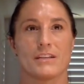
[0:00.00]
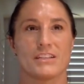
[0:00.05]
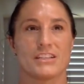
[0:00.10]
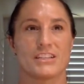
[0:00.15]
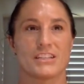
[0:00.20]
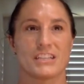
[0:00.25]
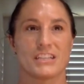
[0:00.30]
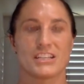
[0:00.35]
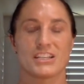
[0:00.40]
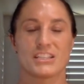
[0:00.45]

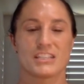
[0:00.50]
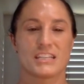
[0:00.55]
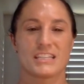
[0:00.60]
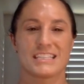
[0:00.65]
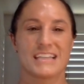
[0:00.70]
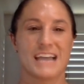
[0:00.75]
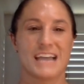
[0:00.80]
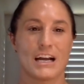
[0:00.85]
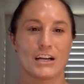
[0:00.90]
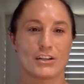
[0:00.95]
it just, it just
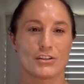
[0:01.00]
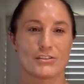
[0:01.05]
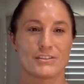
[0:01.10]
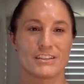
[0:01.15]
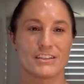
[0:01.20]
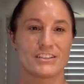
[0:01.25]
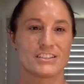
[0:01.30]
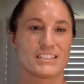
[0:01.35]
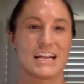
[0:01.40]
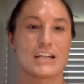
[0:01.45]
it's not
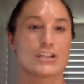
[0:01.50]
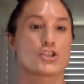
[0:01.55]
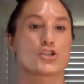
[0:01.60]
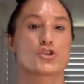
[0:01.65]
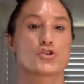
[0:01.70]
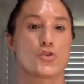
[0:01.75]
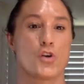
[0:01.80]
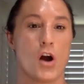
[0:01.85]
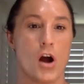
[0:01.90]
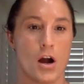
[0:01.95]
that it's not
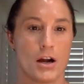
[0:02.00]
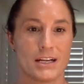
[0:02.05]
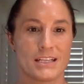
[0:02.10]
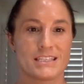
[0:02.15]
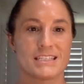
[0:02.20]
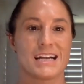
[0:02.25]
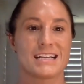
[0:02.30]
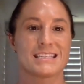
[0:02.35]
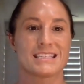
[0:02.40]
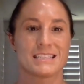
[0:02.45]
strong
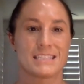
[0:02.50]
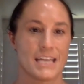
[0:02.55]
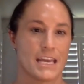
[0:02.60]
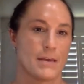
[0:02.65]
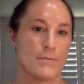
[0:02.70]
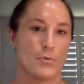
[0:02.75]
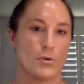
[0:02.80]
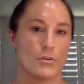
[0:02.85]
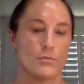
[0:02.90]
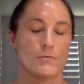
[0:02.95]
it's not
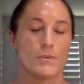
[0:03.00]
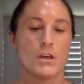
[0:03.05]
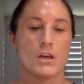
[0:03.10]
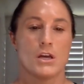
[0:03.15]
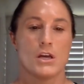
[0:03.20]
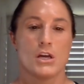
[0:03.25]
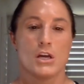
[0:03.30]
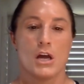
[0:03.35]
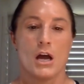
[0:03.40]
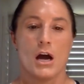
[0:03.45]
stable
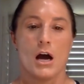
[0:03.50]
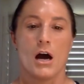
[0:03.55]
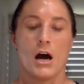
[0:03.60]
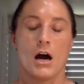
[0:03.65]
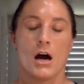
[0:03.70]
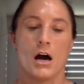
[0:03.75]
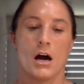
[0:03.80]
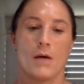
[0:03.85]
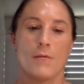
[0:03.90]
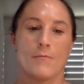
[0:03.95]

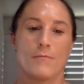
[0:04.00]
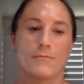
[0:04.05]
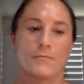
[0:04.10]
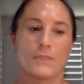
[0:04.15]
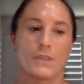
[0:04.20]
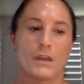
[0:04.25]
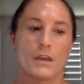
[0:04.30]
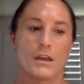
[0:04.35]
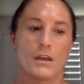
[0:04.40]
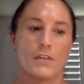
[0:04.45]

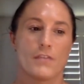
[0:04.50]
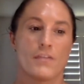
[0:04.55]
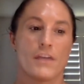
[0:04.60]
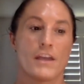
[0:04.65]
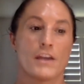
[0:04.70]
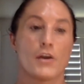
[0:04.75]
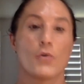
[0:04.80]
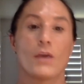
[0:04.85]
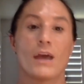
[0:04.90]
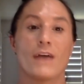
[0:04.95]
um,
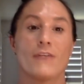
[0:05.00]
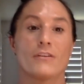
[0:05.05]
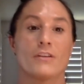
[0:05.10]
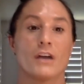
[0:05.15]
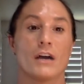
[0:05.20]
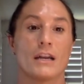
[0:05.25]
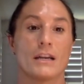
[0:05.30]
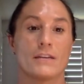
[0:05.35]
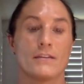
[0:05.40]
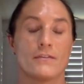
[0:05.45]
they don't have
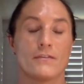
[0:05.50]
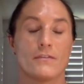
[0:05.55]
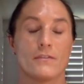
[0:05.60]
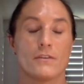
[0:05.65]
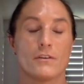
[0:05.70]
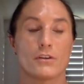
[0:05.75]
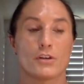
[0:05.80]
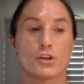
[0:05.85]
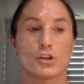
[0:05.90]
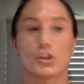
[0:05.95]
a lot of
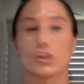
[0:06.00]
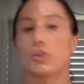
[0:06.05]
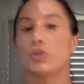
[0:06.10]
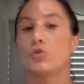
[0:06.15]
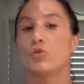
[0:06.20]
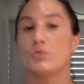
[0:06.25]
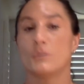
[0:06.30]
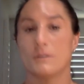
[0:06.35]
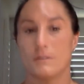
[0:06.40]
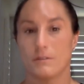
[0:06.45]

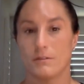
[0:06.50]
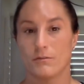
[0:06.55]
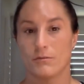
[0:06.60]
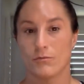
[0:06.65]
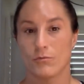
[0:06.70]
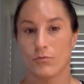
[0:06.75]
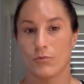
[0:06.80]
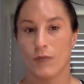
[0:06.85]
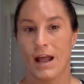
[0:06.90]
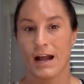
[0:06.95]
glute
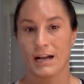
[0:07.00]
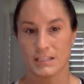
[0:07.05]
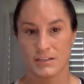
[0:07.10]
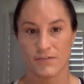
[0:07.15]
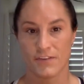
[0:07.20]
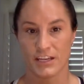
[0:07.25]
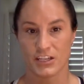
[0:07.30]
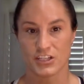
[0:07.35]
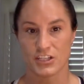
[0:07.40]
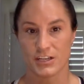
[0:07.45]

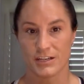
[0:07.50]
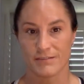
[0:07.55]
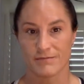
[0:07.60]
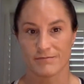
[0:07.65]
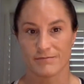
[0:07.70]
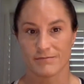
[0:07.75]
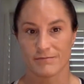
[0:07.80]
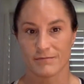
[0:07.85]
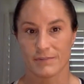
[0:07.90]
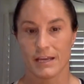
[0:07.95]

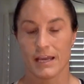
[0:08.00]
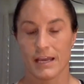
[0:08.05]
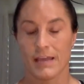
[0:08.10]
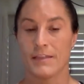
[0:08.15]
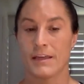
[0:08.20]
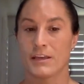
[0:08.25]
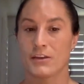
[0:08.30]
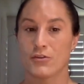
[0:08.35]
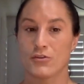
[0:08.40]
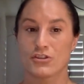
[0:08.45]
activation
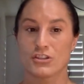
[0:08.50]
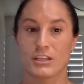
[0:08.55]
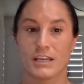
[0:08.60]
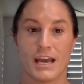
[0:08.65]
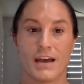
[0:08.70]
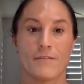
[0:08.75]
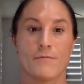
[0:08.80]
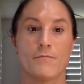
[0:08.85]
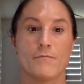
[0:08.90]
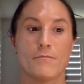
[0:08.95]
and they
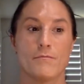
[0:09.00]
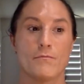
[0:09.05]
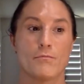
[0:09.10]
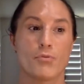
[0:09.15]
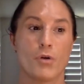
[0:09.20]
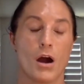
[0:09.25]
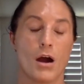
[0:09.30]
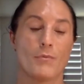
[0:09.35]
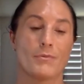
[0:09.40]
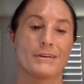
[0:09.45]
usually have
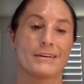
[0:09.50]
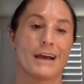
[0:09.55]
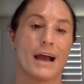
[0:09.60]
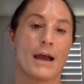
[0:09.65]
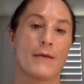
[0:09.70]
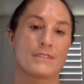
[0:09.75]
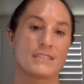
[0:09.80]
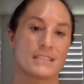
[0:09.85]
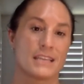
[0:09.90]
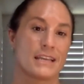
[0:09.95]
probably
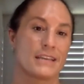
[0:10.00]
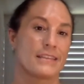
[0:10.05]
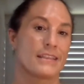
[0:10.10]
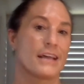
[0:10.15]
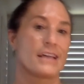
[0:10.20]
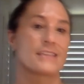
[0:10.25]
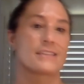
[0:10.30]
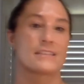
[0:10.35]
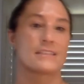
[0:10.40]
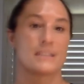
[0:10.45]
i would say
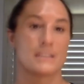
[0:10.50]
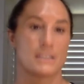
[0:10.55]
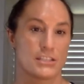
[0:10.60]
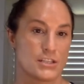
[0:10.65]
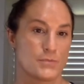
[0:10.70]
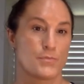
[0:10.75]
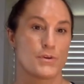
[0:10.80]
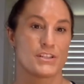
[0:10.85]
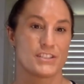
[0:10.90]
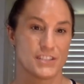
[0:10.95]
less than
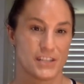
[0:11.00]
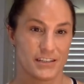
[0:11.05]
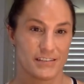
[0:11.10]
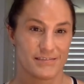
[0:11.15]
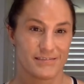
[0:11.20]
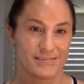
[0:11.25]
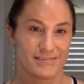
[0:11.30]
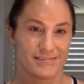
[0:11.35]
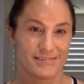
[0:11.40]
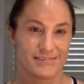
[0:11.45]
a
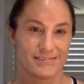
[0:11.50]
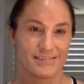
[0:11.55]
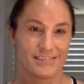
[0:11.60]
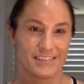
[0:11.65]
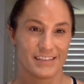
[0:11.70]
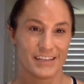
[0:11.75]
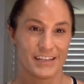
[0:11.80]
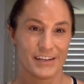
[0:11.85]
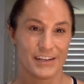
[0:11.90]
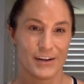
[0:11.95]
sprinter
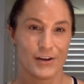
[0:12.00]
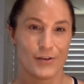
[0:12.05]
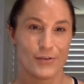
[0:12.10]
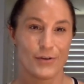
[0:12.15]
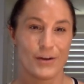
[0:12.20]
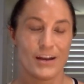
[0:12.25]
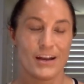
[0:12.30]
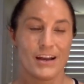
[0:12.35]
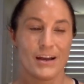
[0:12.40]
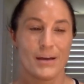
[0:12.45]
you
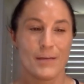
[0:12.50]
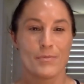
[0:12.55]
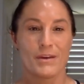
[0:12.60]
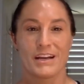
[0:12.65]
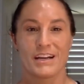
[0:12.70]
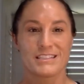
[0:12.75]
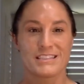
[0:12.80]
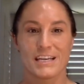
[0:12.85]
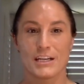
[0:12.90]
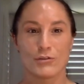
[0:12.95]
know
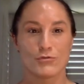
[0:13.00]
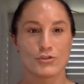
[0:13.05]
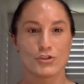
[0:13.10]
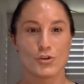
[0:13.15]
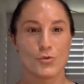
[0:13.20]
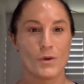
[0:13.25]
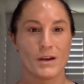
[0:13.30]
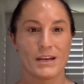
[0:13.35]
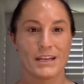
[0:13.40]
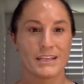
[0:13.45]
because they
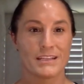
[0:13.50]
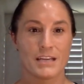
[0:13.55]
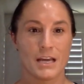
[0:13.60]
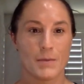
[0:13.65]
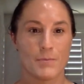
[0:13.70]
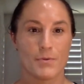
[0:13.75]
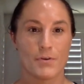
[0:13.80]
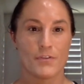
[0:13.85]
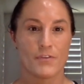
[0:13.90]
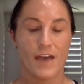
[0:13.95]
don't do any
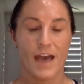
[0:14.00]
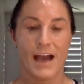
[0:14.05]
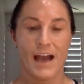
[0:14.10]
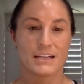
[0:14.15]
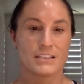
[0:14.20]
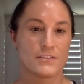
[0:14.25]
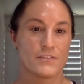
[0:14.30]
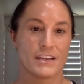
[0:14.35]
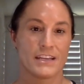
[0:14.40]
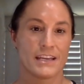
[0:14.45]
type of
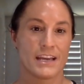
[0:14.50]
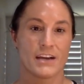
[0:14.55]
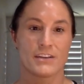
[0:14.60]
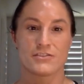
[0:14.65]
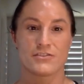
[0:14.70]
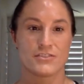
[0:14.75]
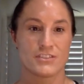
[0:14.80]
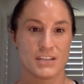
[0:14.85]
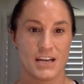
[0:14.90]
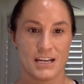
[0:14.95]
activating
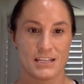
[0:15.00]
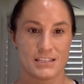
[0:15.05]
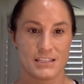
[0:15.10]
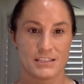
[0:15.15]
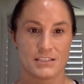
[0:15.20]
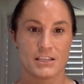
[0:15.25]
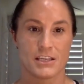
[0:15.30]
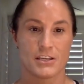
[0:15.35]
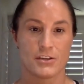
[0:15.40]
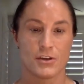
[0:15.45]

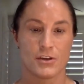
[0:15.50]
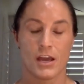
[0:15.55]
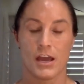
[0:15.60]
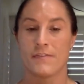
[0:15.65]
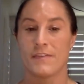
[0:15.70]
exercises they